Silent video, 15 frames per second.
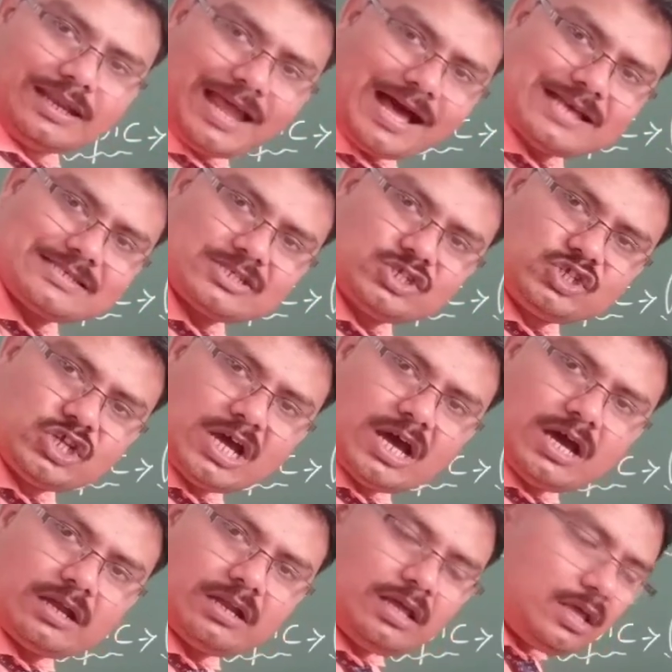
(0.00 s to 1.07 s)
glass
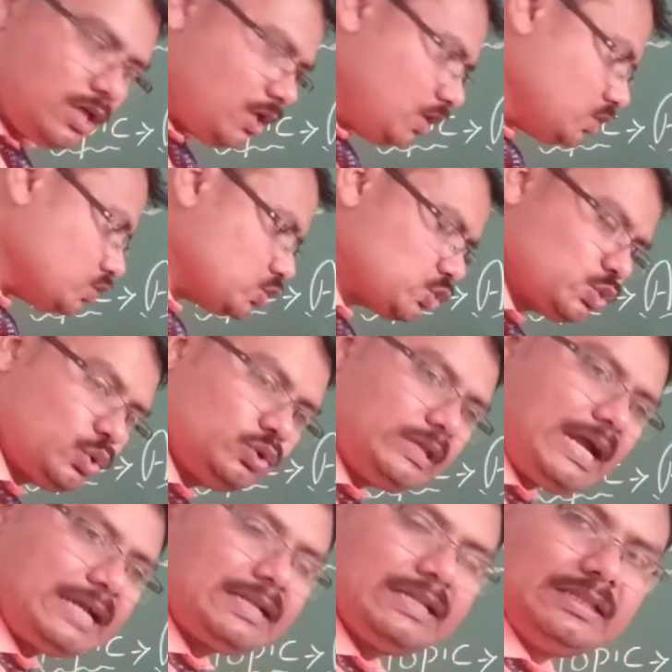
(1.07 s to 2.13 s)
jar so
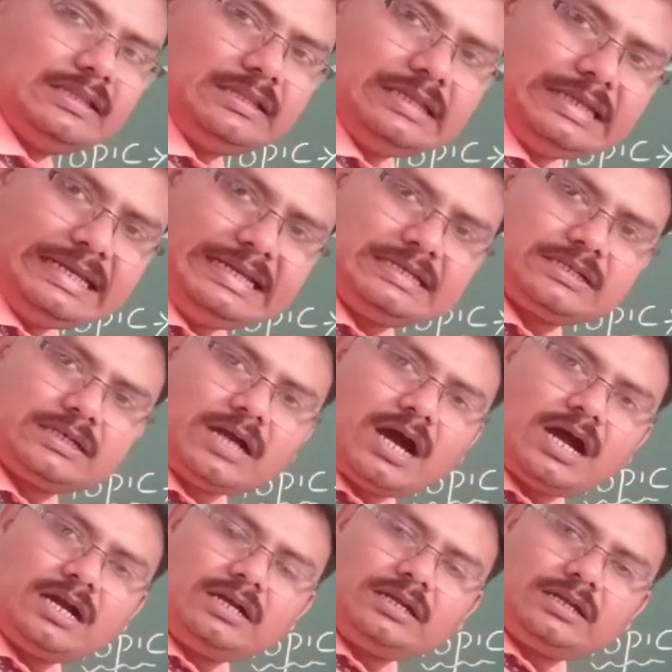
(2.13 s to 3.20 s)
that it
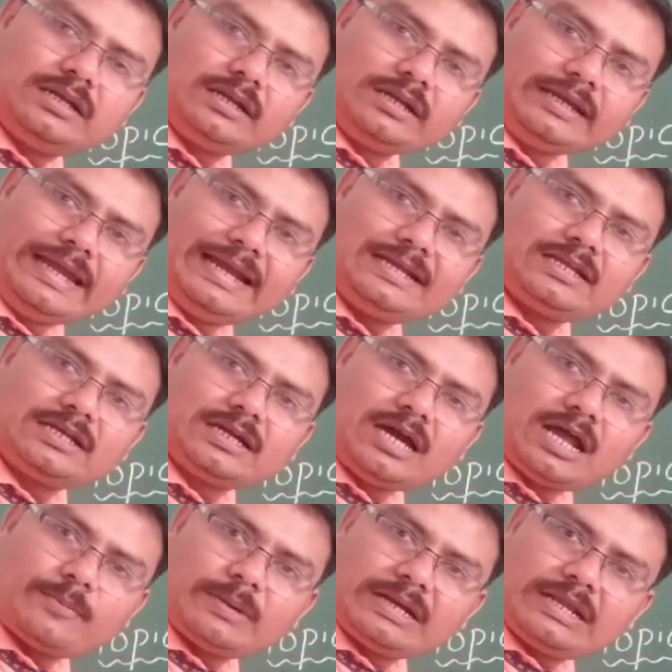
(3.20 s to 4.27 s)
can't get
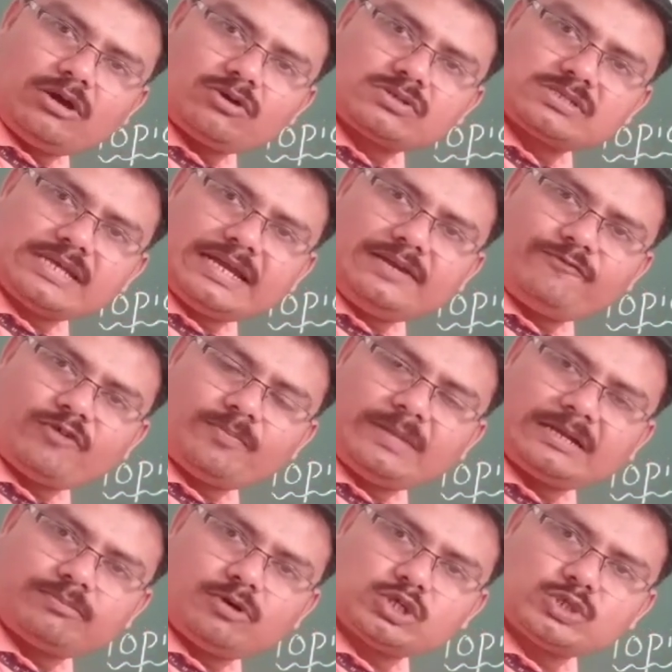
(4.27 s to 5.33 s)
carbon dioxide from
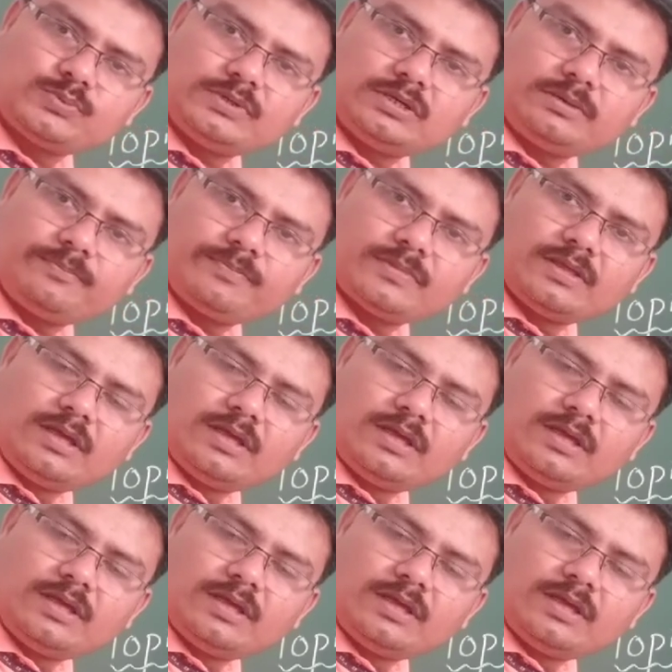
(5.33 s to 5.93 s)
the atmosphere,